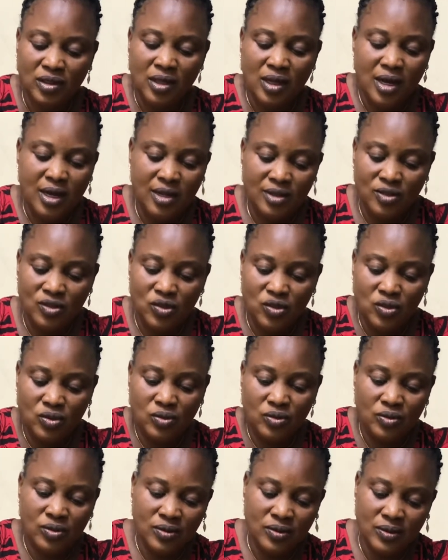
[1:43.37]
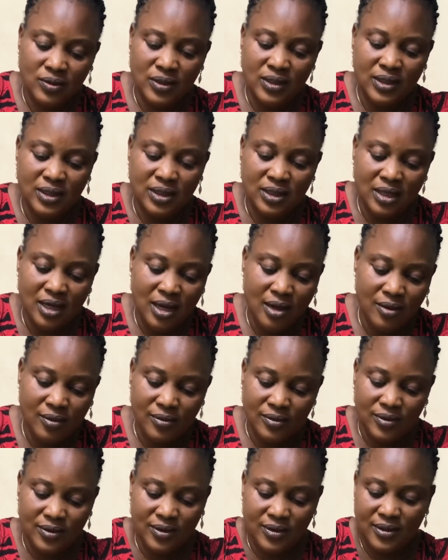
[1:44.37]
and juice it
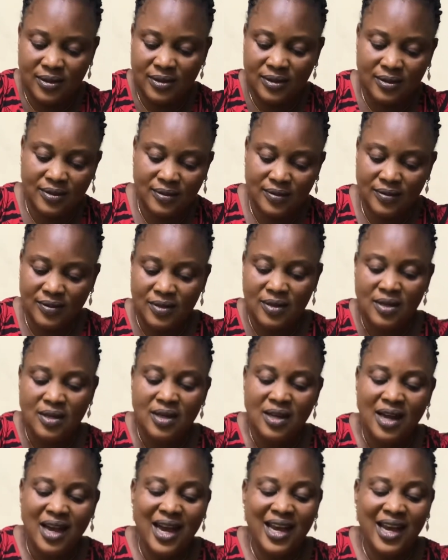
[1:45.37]
out. I